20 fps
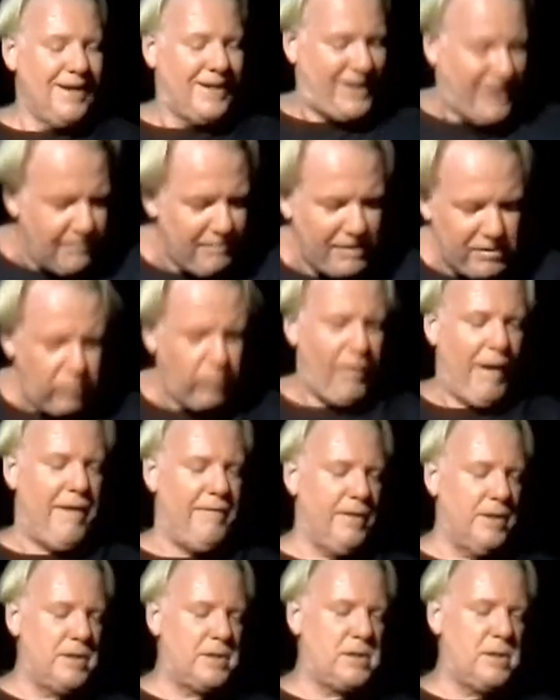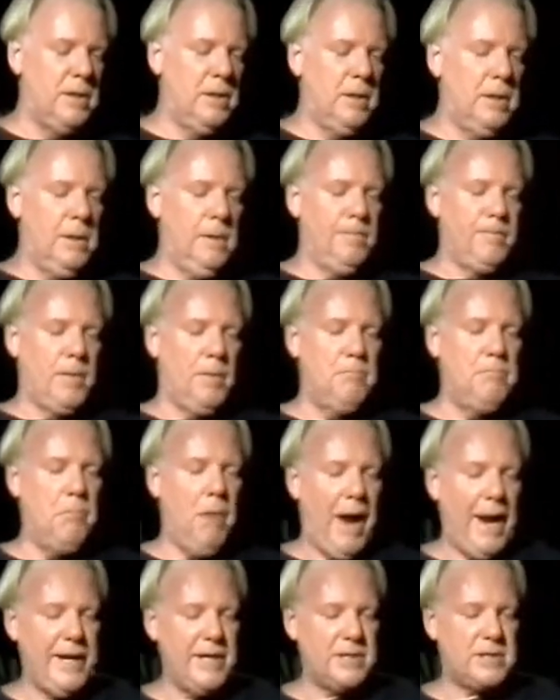Give me the Ravens
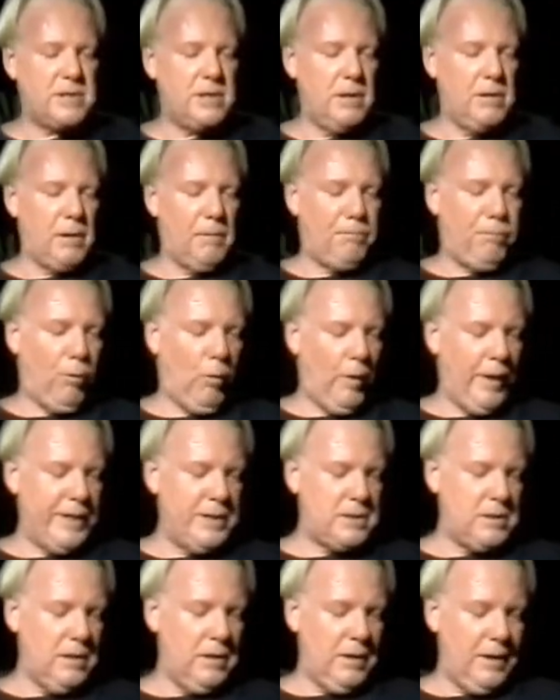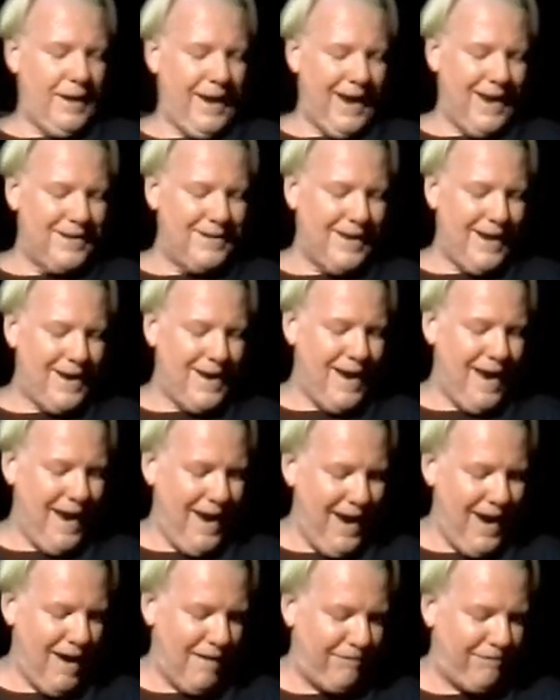minus the point and a
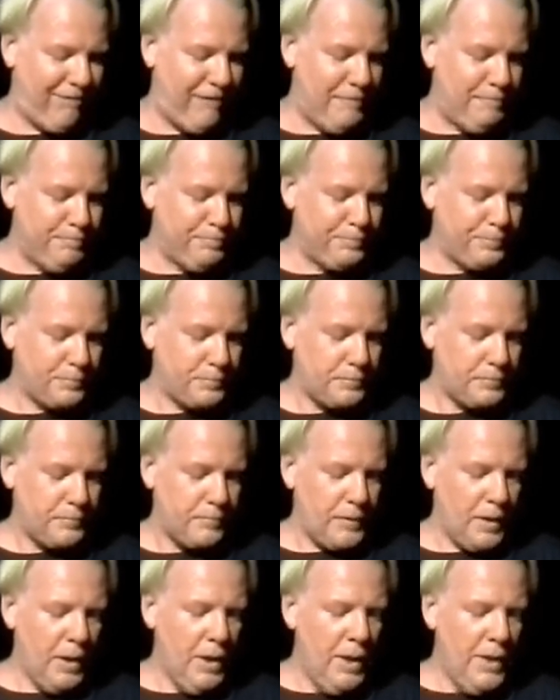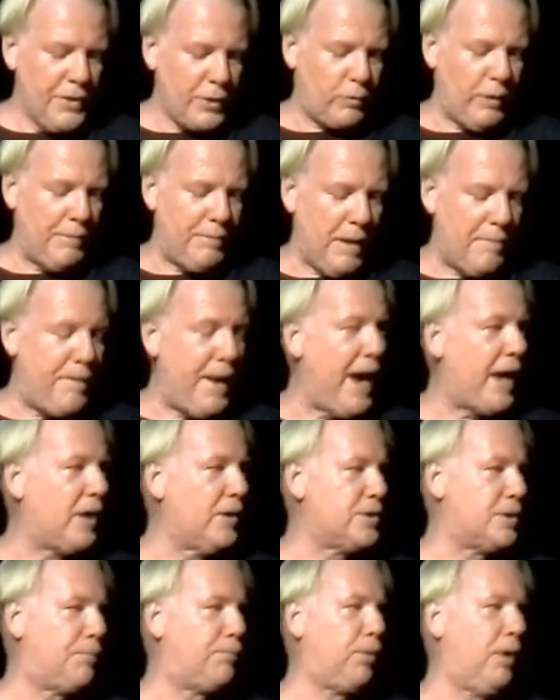half. The Green Bay
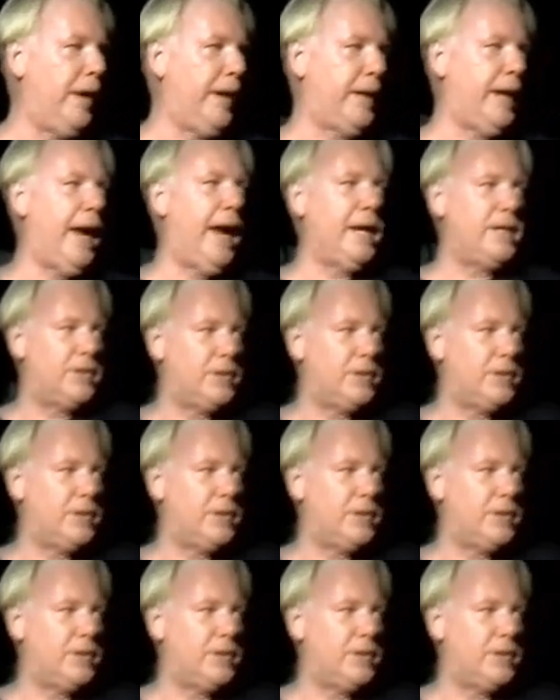Packers are playing at